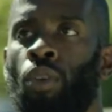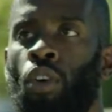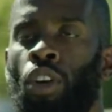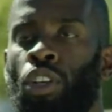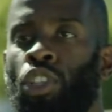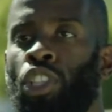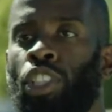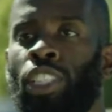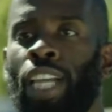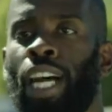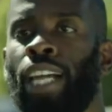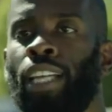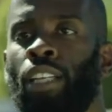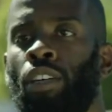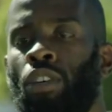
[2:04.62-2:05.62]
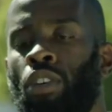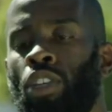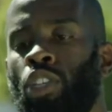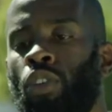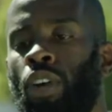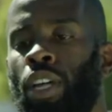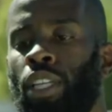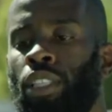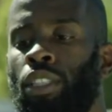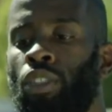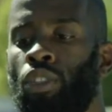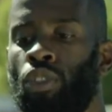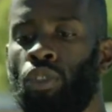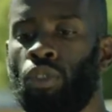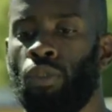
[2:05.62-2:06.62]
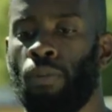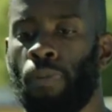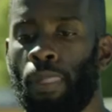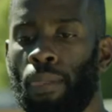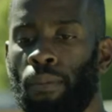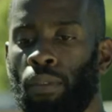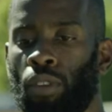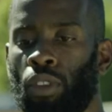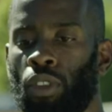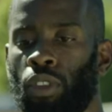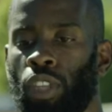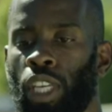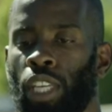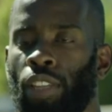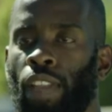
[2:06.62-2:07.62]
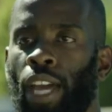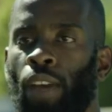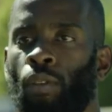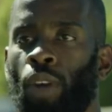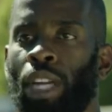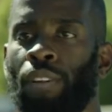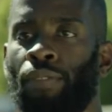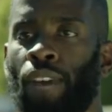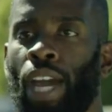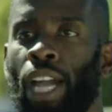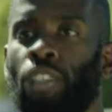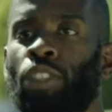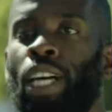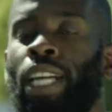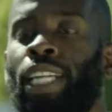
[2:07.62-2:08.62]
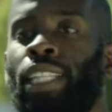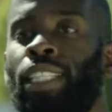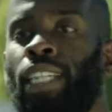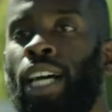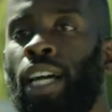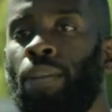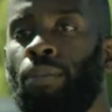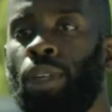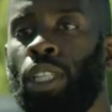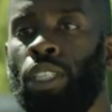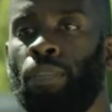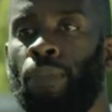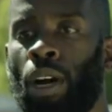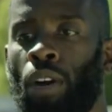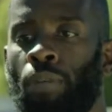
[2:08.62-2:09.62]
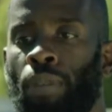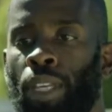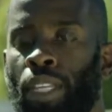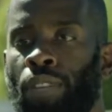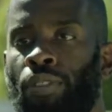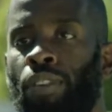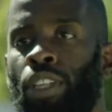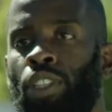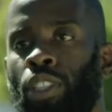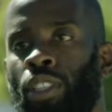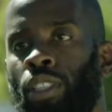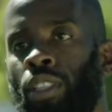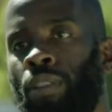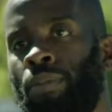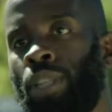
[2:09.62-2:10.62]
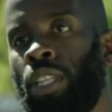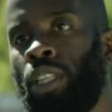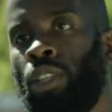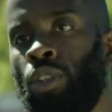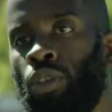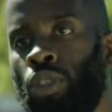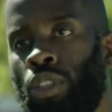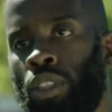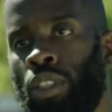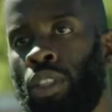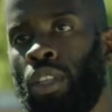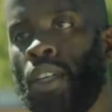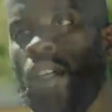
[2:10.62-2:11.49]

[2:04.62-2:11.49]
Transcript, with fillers: more just tight or trying to, thinking that running fast, you got to get tight, but it's about being efficient and being loose